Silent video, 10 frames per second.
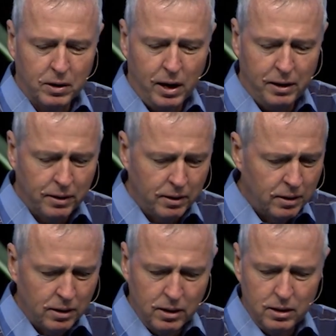got
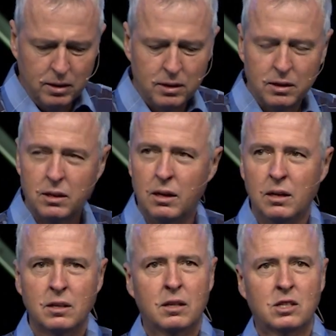
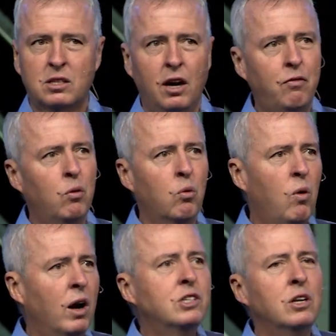stuff we're
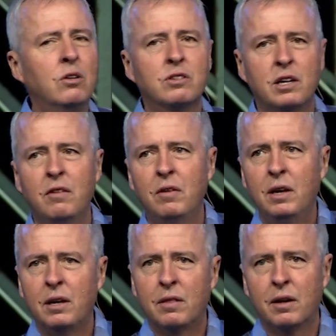watching on
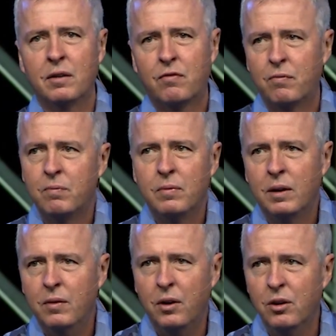TV that
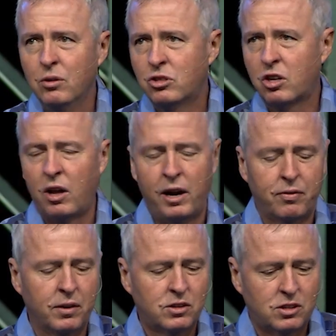in the news
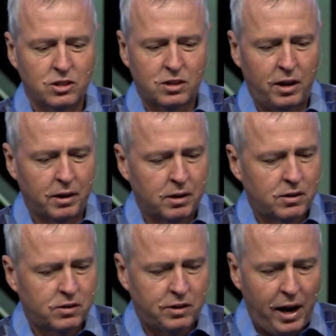slot that's just like
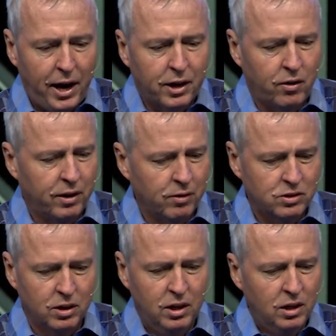staggering.
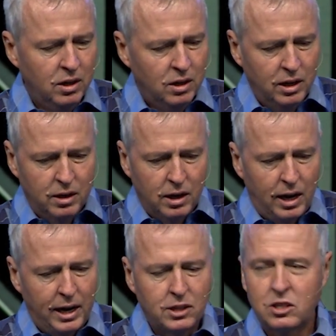
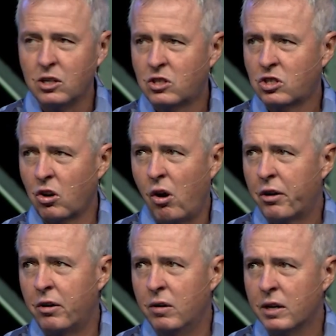ISIS
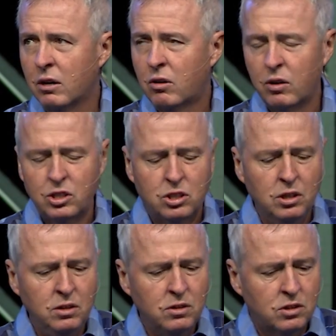slaughtering
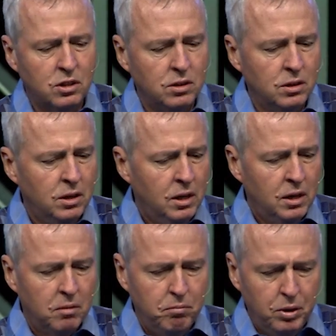Christians and
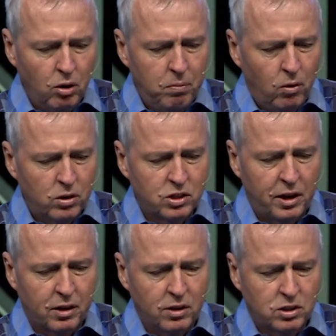billboards
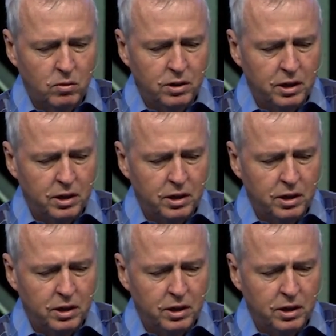like this one